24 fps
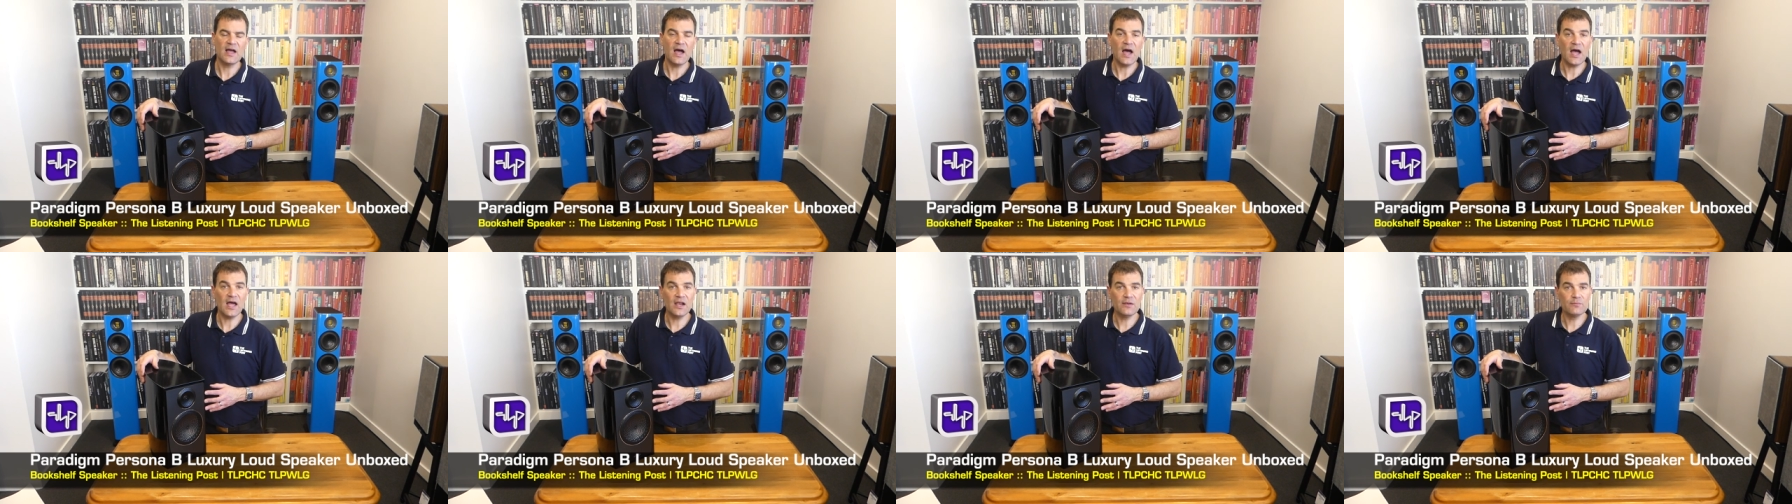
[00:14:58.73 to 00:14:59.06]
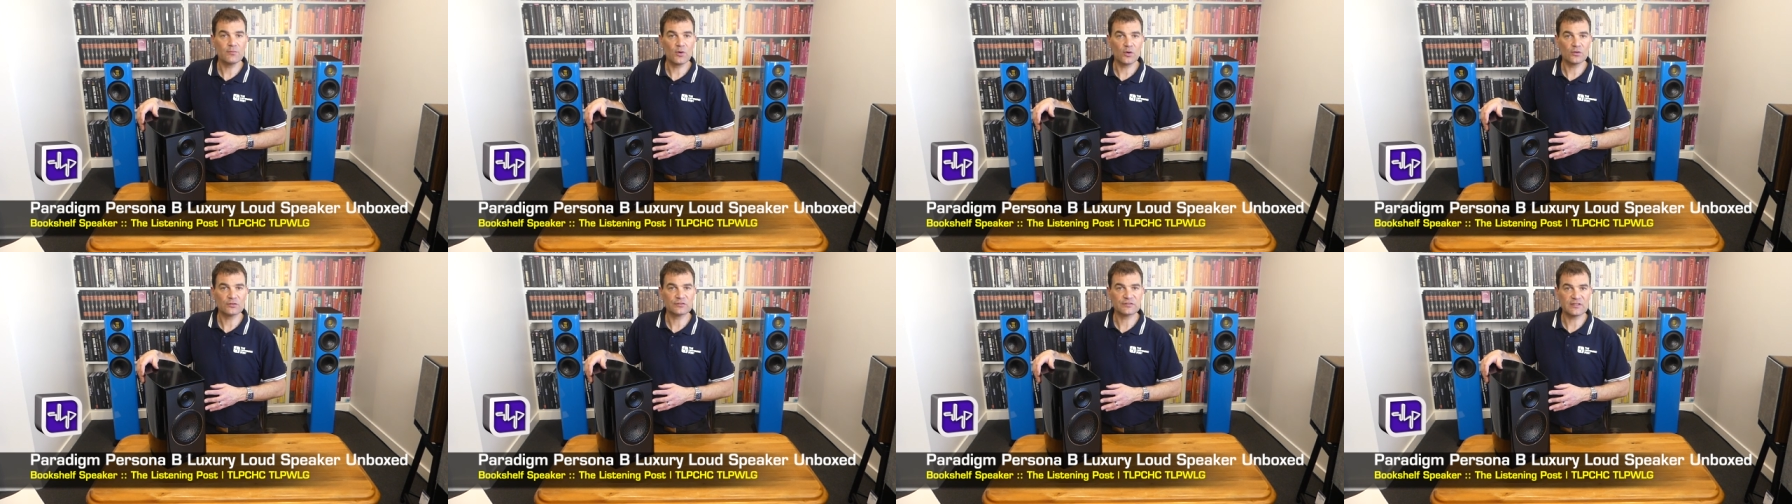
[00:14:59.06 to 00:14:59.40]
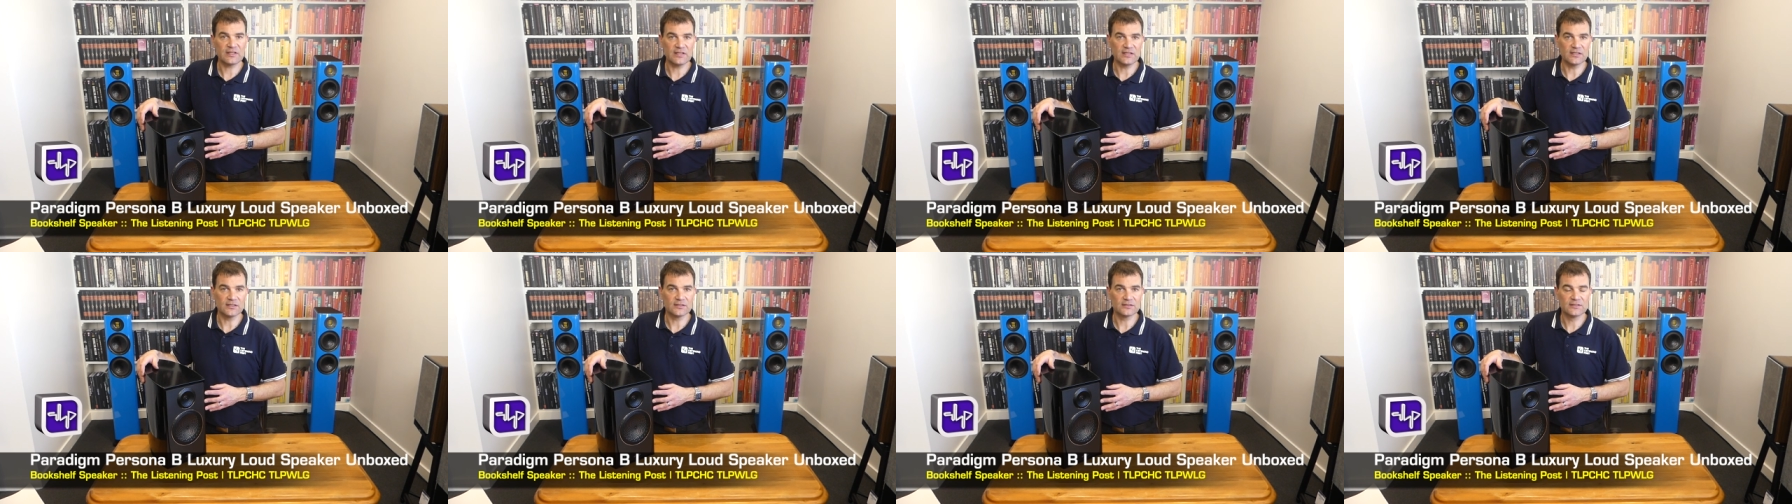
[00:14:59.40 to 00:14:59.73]
unboxed
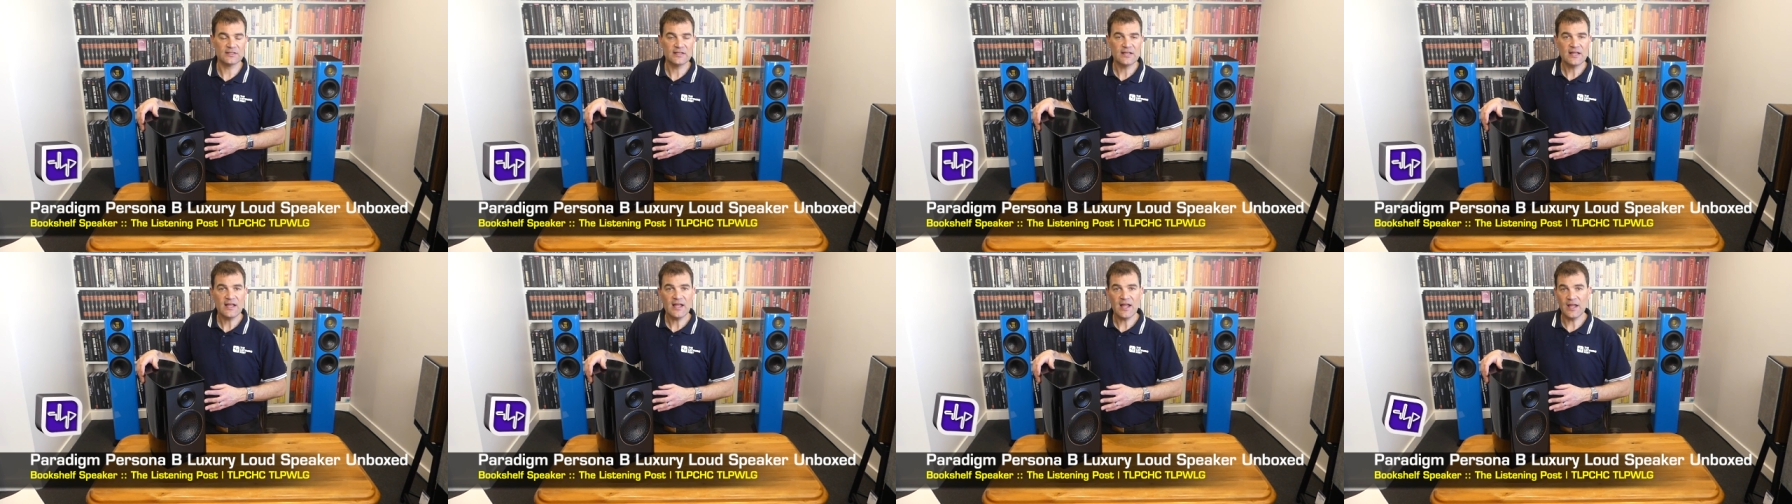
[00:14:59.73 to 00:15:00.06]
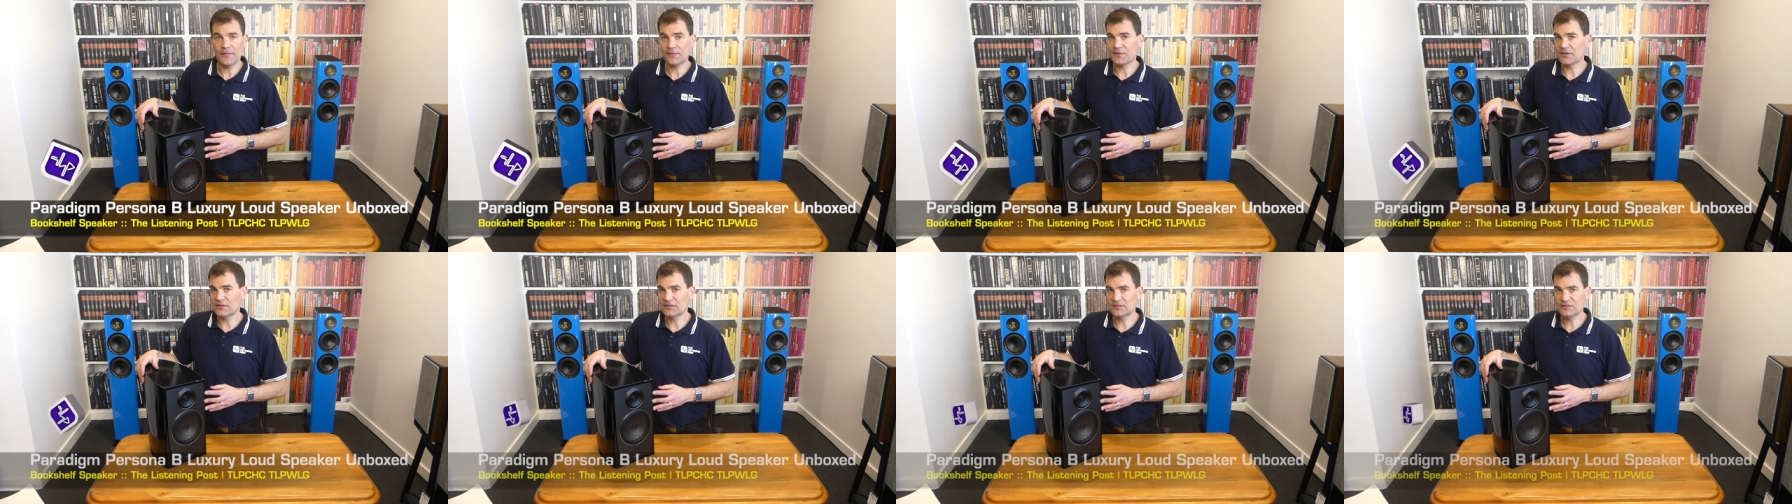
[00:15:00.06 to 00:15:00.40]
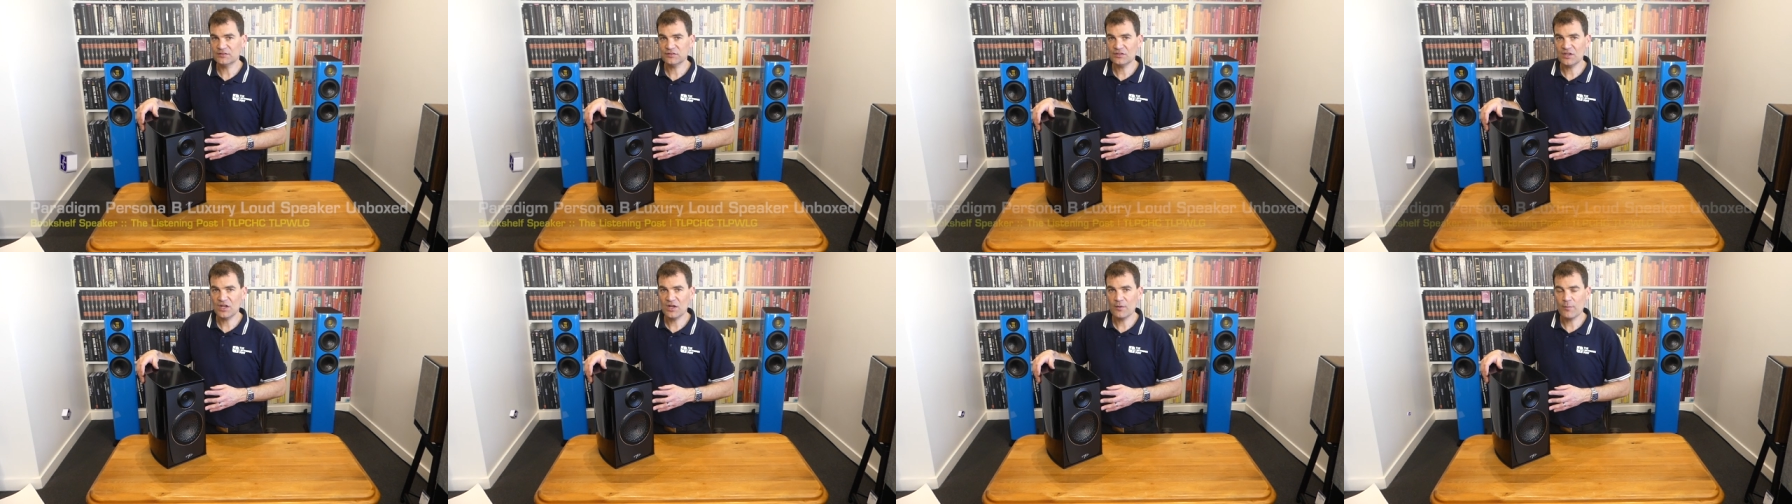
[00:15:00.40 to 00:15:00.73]
here at the Listening